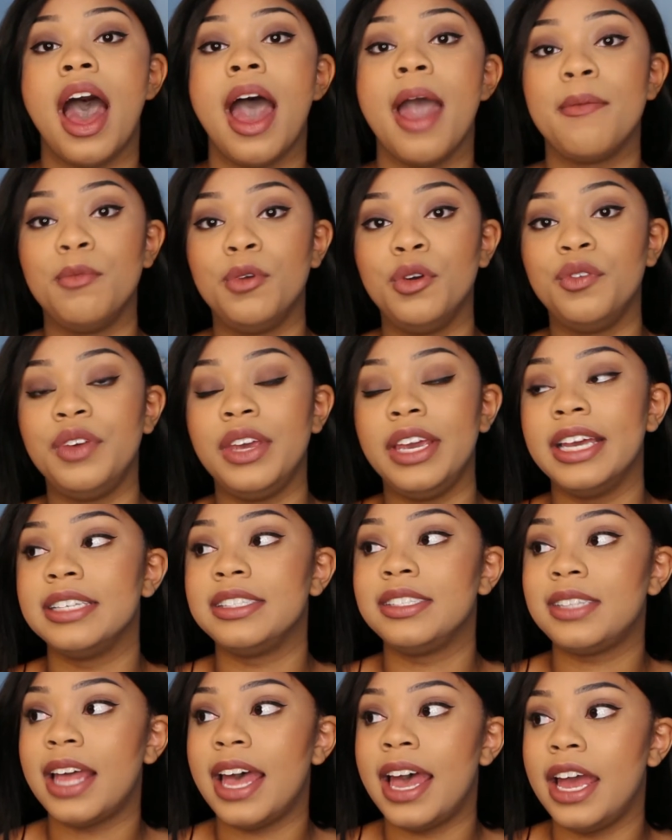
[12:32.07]
iMovie
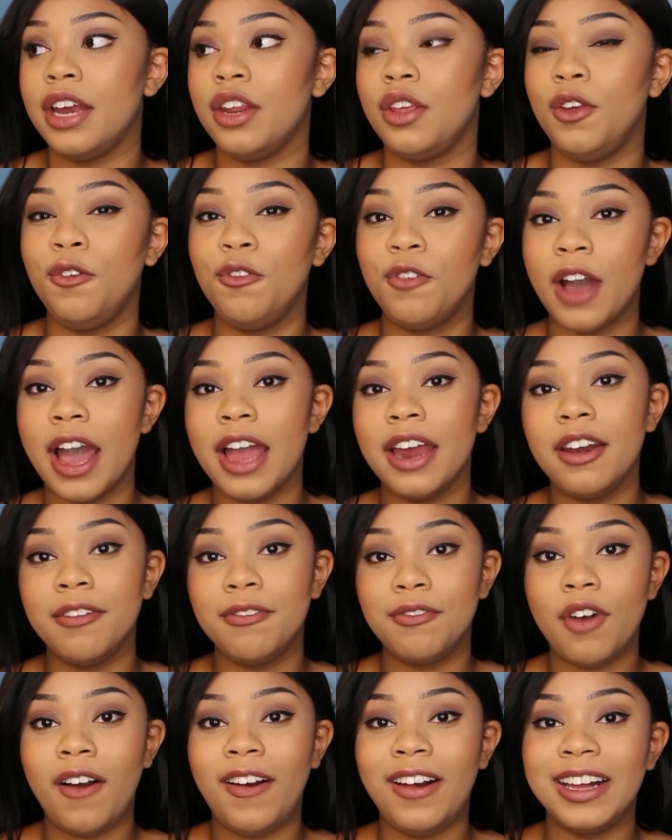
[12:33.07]
is that you kind
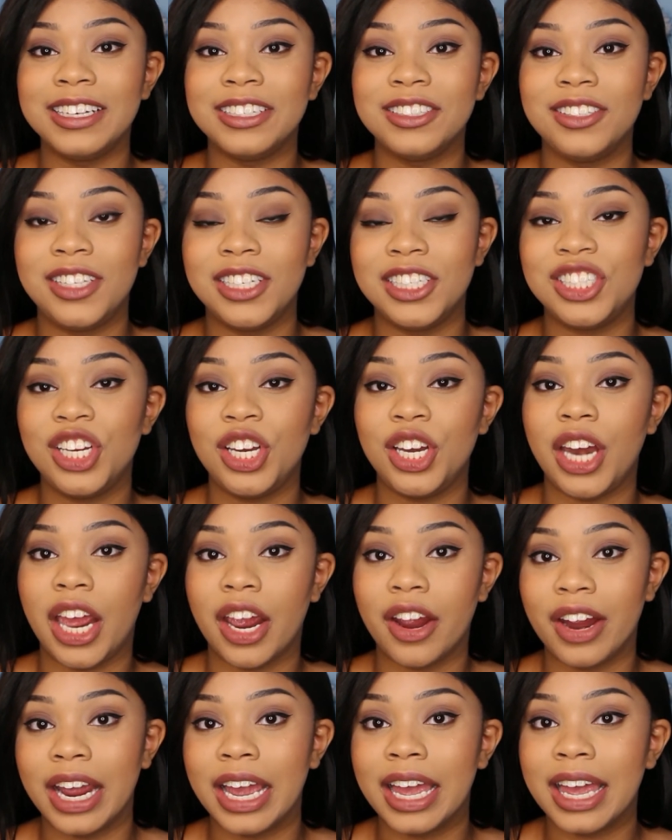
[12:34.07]
of fall under the
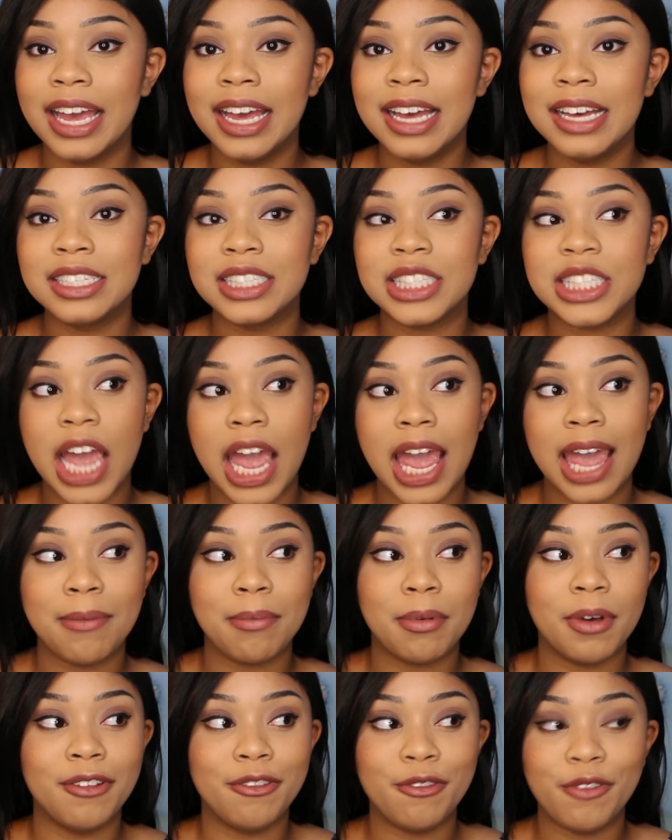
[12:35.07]
generic type
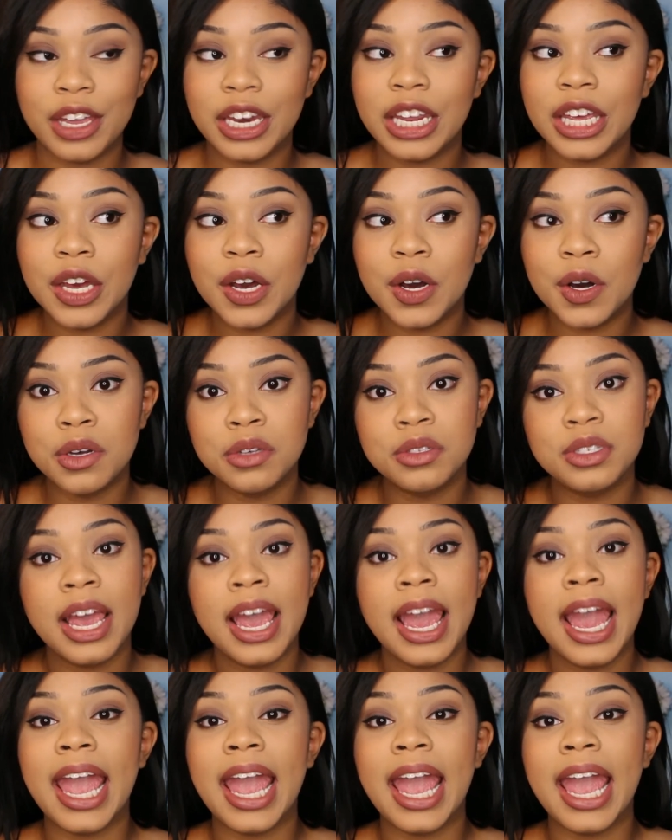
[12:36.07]
of videos,